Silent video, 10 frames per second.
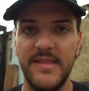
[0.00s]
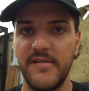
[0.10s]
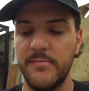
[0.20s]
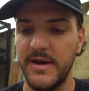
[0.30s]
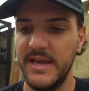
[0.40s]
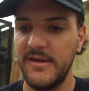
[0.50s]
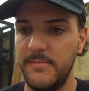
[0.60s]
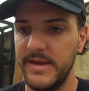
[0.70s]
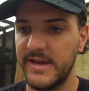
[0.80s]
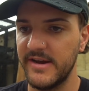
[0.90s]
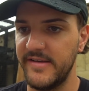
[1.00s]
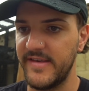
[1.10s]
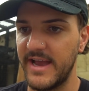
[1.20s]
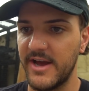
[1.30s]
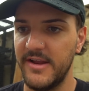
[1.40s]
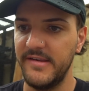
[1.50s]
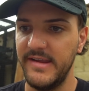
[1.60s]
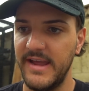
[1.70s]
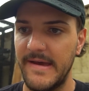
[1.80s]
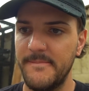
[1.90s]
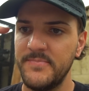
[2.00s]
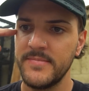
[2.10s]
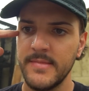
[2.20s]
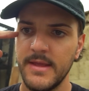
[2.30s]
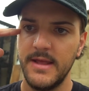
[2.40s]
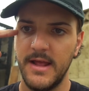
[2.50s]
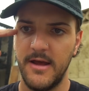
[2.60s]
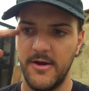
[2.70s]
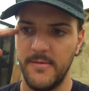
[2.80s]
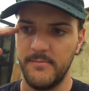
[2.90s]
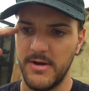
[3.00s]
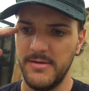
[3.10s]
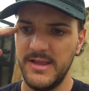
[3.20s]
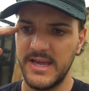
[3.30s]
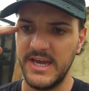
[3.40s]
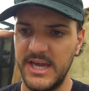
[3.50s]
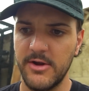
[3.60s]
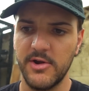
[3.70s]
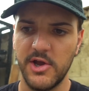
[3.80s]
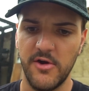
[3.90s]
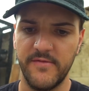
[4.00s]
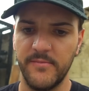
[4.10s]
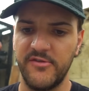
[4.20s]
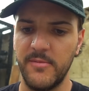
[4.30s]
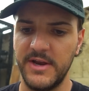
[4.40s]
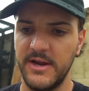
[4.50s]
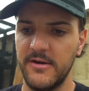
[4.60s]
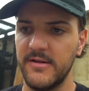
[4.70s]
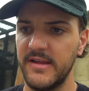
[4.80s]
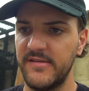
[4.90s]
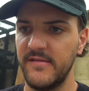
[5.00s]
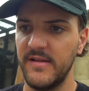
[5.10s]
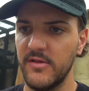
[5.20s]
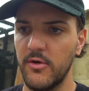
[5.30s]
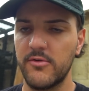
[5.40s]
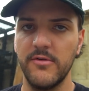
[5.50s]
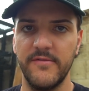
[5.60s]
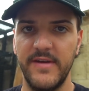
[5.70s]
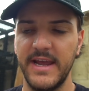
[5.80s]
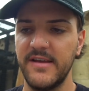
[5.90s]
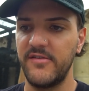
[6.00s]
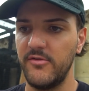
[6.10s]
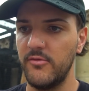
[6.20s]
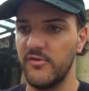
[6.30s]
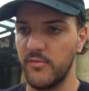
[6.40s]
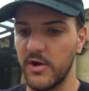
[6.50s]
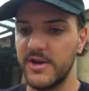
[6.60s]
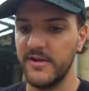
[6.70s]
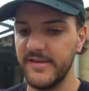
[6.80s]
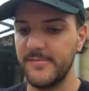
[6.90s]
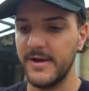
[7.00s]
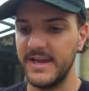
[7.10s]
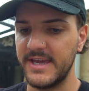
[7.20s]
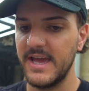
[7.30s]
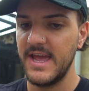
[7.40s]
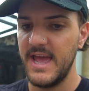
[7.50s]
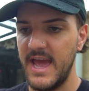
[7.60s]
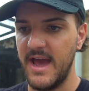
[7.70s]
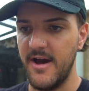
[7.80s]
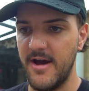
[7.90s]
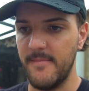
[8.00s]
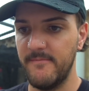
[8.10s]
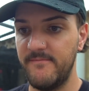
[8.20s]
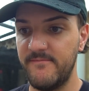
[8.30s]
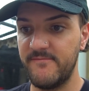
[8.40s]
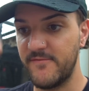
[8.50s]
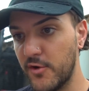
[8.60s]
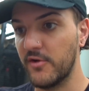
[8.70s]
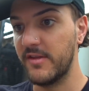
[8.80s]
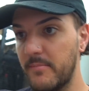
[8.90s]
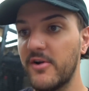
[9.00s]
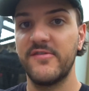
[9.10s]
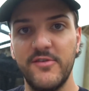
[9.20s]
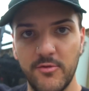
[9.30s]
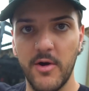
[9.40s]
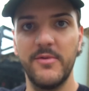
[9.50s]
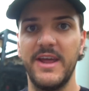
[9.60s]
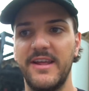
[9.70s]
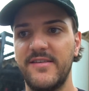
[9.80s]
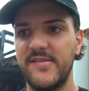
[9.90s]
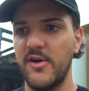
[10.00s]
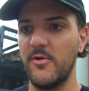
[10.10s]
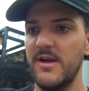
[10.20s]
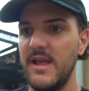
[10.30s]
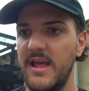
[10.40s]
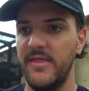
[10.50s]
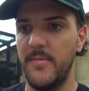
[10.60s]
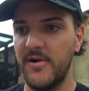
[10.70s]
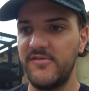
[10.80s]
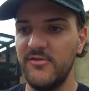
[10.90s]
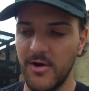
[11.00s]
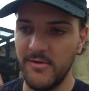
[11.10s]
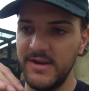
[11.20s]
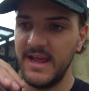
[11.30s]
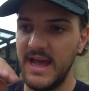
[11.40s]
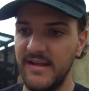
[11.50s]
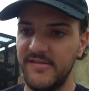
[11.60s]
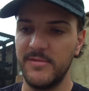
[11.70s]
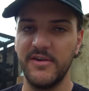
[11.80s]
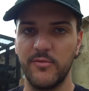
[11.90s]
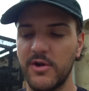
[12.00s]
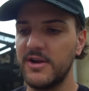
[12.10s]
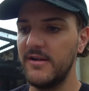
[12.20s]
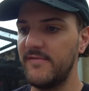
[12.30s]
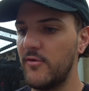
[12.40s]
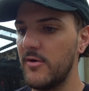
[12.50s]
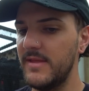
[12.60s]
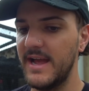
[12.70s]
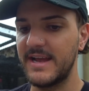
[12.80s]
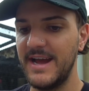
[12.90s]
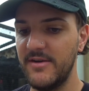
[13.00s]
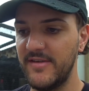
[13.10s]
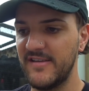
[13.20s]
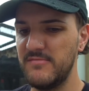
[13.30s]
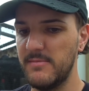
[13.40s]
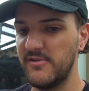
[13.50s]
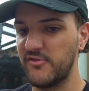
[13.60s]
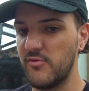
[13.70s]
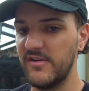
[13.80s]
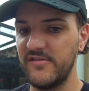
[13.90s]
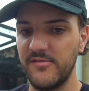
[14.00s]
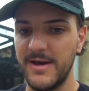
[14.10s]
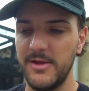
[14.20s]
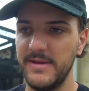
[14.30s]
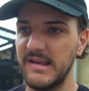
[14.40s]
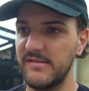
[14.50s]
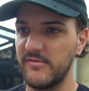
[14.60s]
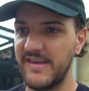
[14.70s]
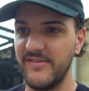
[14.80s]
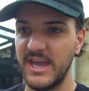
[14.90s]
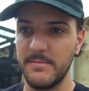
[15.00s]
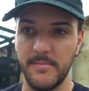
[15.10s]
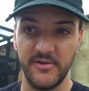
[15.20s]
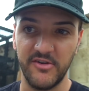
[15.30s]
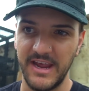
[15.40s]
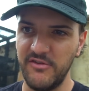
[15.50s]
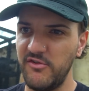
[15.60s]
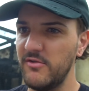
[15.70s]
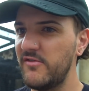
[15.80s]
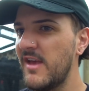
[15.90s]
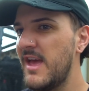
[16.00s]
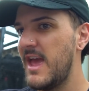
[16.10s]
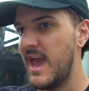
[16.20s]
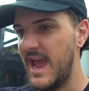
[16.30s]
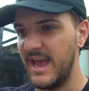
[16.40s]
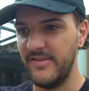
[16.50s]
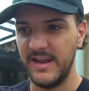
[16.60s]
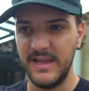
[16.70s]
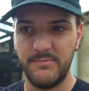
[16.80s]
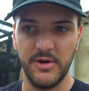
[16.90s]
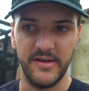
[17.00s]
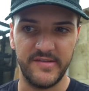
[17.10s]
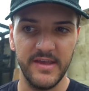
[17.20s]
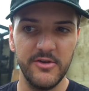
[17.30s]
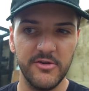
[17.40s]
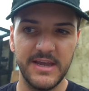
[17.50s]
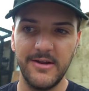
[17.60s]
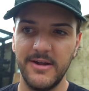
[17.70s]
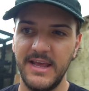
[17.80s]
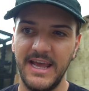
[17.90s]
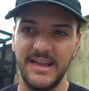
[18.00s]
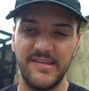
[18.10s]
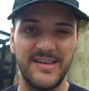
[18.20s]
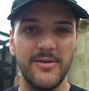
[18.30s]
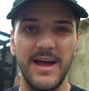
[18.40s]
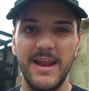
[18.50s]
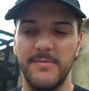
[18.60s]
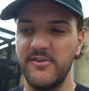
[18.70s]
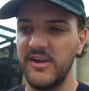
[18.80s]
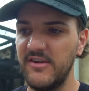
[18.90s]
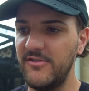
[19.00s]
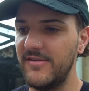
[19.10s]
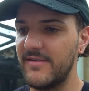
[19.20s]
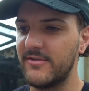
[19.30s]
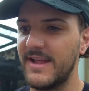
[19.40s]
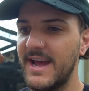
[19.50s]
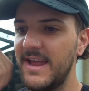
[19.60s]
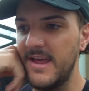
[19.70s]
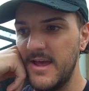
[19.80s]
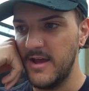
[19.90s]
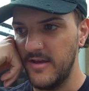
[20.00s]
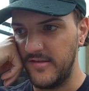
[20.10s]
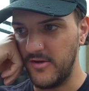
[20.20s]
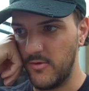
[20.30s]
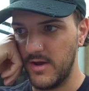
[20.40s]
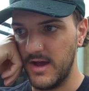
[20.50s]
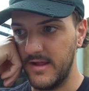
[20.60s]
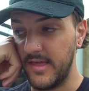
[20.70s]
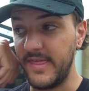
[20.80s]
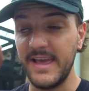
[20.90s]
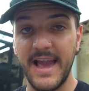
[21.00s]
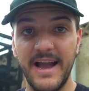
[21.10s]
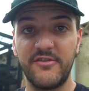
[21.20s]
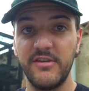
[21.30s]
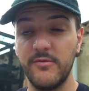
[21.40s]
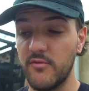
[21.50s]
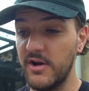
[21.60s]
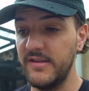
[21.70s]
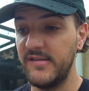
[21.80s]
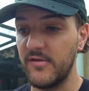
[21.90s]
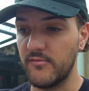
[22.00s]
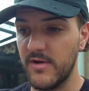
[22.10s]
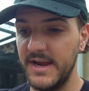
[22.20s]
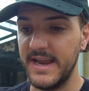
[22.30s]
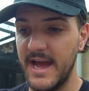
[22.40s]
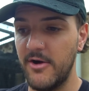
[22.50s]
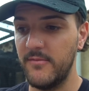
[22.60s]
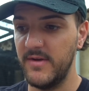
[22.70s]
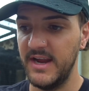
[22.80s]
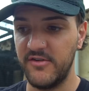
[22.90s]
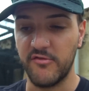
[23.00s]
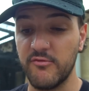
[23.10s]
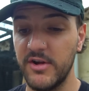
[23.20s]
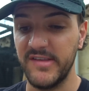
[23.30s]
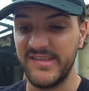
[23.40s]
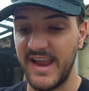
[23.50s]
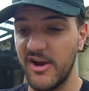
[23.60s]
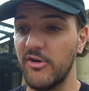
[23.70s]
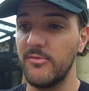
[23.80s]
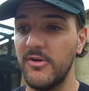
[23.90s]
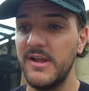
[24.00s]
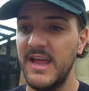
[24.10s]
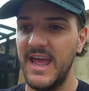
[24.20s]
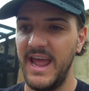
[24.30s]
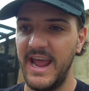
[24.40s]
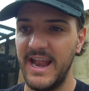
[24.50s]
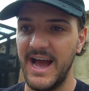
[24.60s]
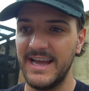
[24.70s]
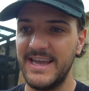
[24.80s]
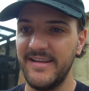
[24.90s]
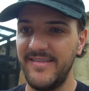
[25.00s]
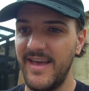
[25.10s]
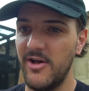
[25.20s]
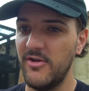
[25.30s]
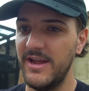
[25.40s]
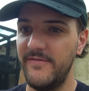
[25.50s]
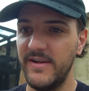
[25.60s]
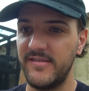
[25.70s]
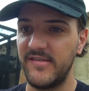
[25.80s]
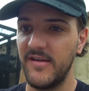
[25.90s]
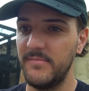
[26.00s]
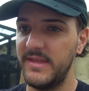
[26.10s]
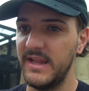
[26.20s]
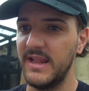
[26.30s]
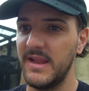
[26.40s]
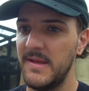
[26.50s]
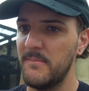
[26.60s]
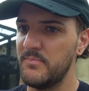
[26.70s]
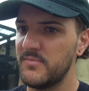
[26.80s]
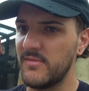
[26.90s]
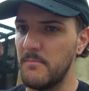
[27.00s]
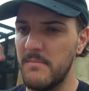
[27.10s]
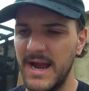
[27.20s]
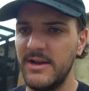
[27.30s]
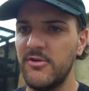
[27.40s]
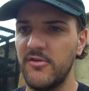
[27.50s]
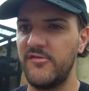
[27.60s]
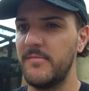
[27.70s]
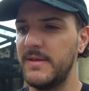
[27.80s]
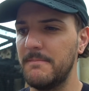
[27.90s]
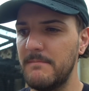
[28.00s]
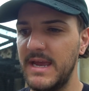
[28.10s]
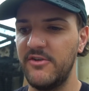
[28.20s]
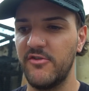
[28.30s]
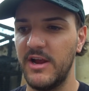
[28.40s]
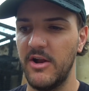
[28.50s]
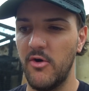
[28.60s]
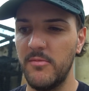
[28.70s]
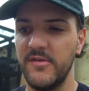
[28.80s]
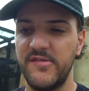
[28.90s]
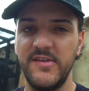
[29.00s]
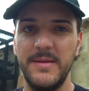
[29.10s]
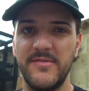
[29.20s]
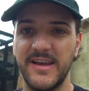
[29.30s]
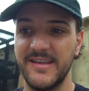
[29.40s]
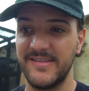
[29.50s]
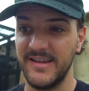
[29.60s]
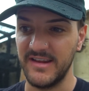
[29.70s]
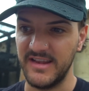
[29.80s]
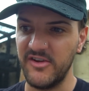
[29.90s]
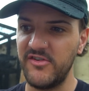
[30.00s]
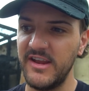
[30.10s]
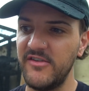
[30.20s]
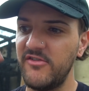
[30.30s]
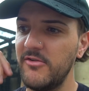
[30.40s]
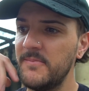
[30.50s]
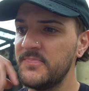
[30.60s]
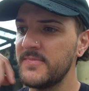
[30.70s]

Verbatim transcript: this bike because I got a DM um, probably like a year ago from someone here that's in, local in Vegas who was working on this bike um, for the person who owned it. So the person who owned it had someone else working on it for him and that guy was asking me a bunch of questions about it because it was giving him a bunch of issues and then he put a cylinder kit on it and he still had a bunch of issues after that. So uh, the thing actually runs right now, it just runs terrible. And I can't tell if it's something minor or something major. It almost seems like it's an ignition issue,